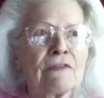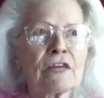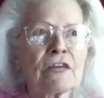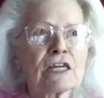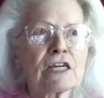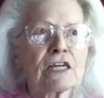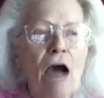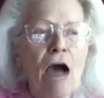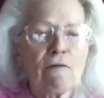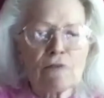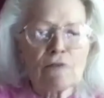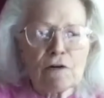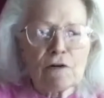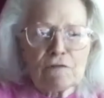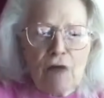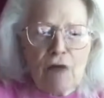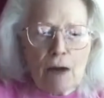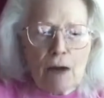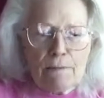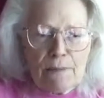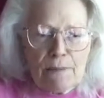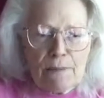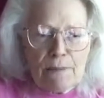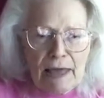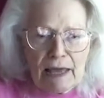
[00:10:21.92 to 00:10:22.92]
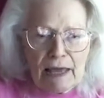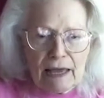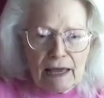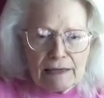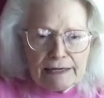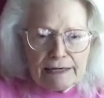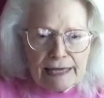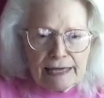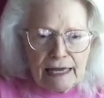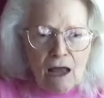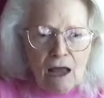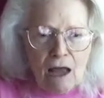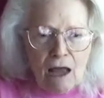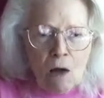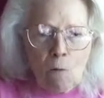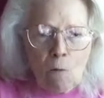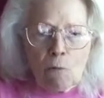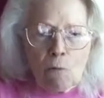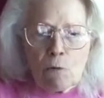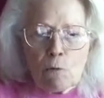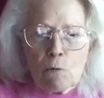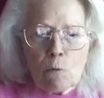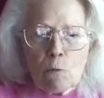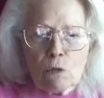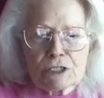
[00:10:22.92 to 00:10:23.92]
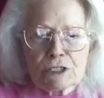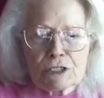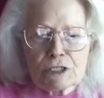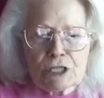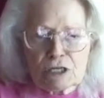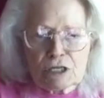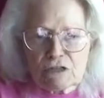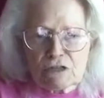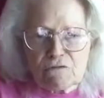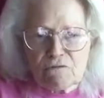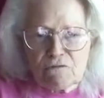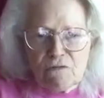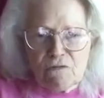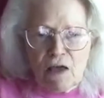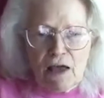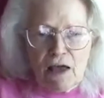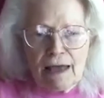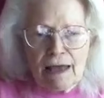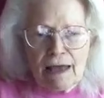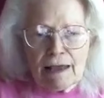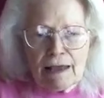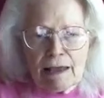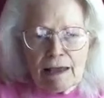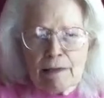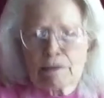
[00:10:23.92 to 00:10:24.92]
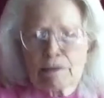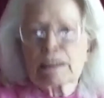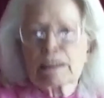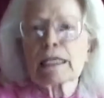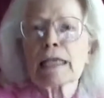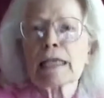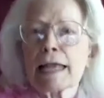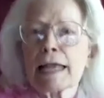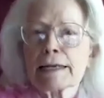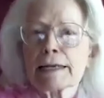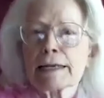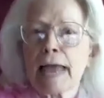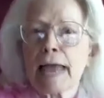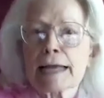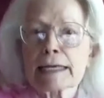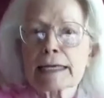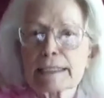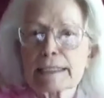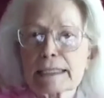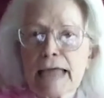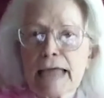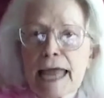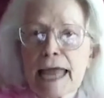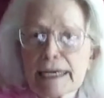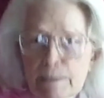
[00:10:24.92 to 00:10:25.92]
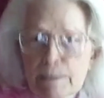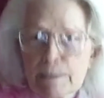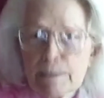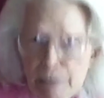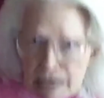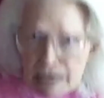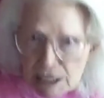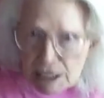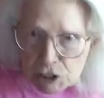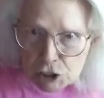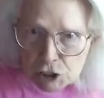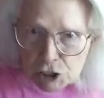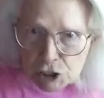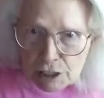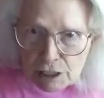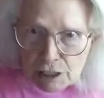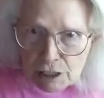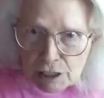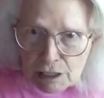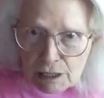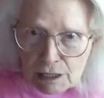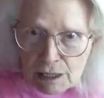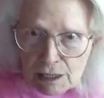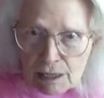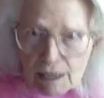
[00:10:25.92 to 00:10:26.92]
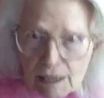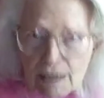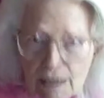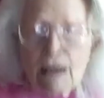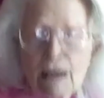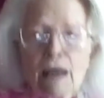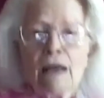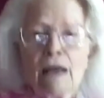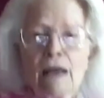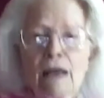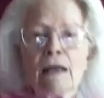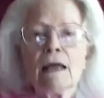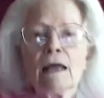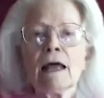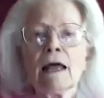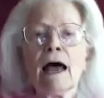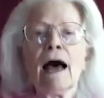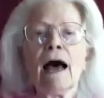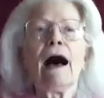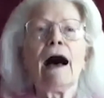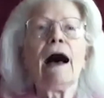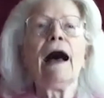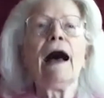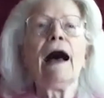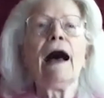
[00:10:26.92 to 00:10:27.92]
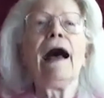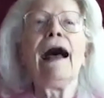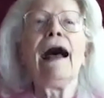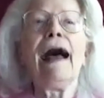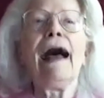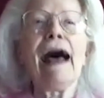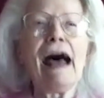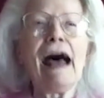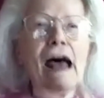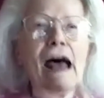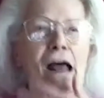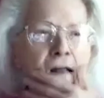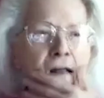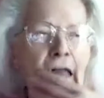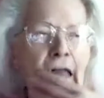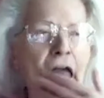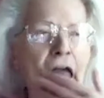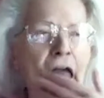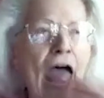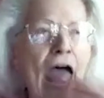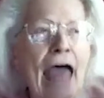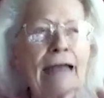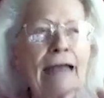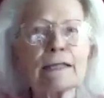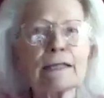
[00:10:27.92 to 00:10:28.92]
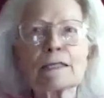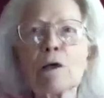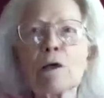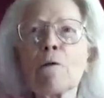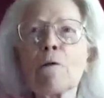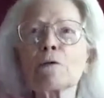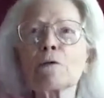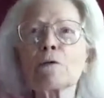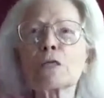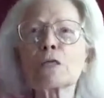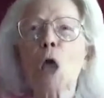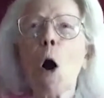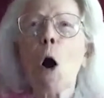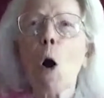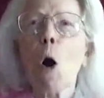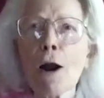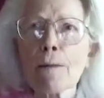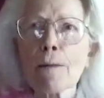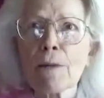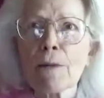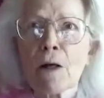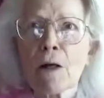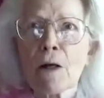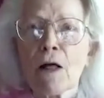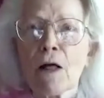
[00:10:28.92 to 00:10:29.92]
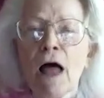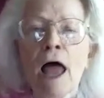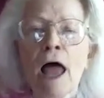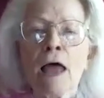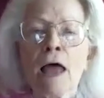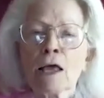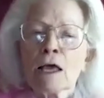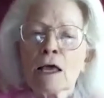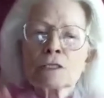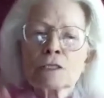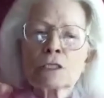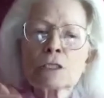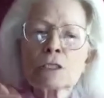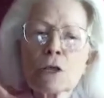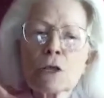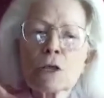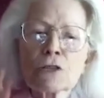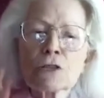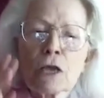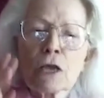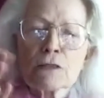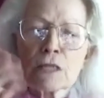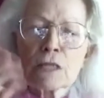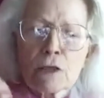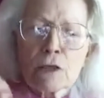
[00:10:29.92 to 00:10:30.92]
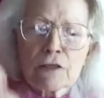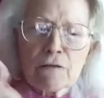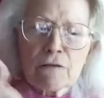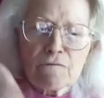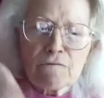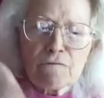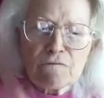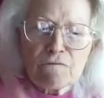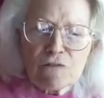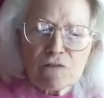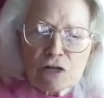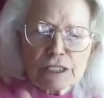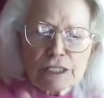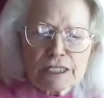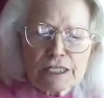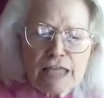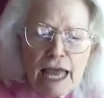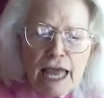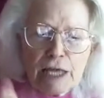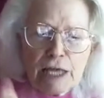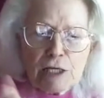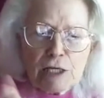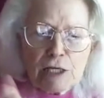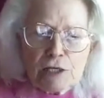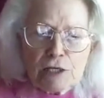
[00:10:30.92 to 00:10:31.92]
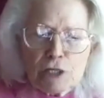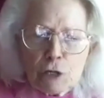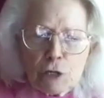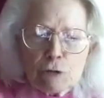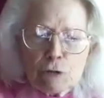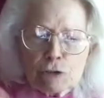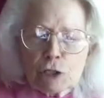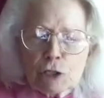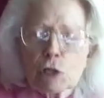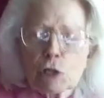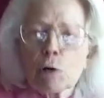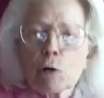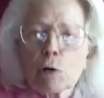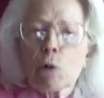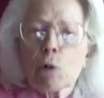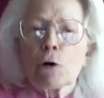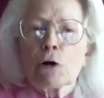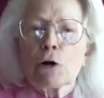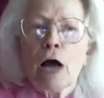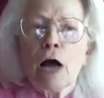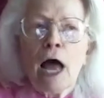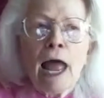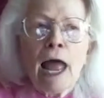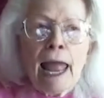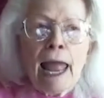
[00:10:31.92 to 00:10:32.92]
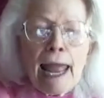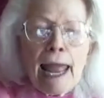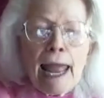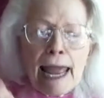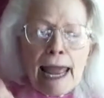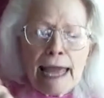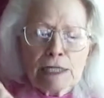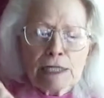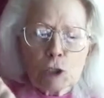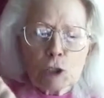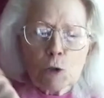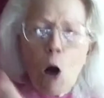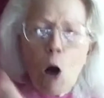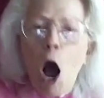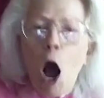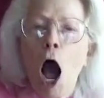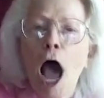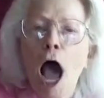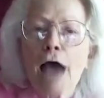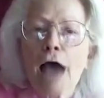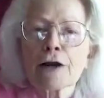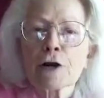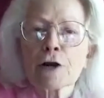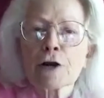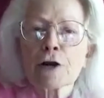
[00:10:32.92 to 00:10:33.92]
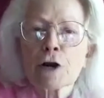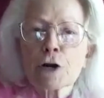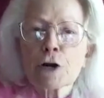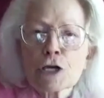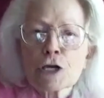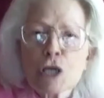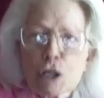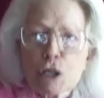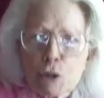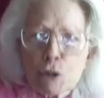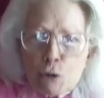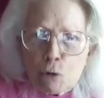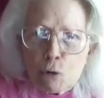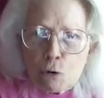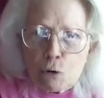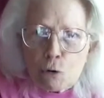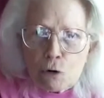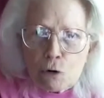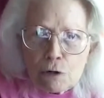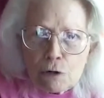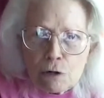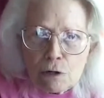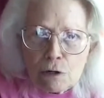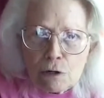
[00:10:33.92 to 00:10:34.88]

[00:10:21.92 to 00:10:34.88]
the cover of our bed was just, it's like a sandy beach. And so it was horrible. So the first thing you do is you honor you.